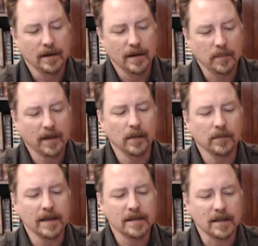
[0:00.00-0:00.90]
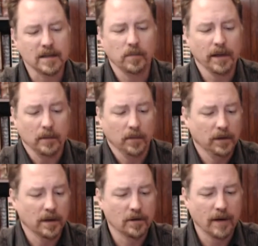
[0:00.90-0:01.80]
had become less explicable
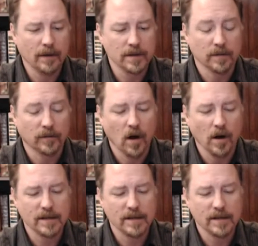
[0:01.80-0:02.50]
on grounds of long